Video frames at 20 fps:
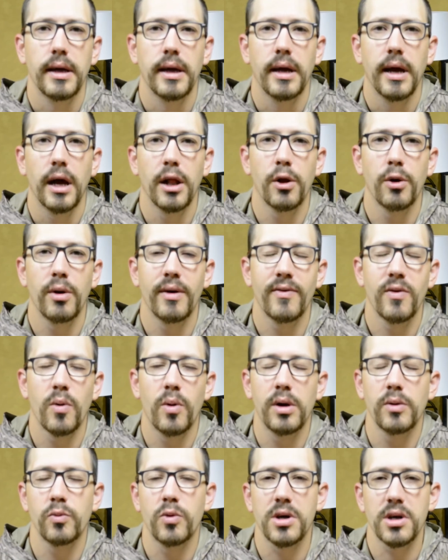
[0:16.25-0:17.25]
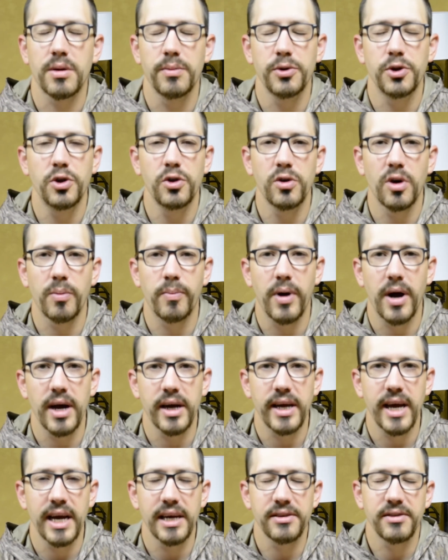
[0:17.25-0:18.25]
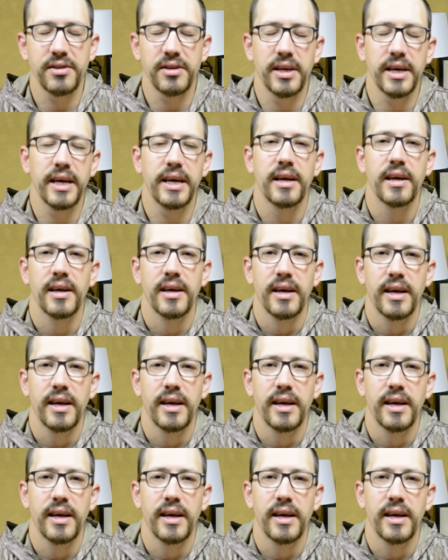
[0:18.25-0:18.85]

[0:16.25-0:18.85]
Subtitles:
Hello, everyone. Welcome to our podcast today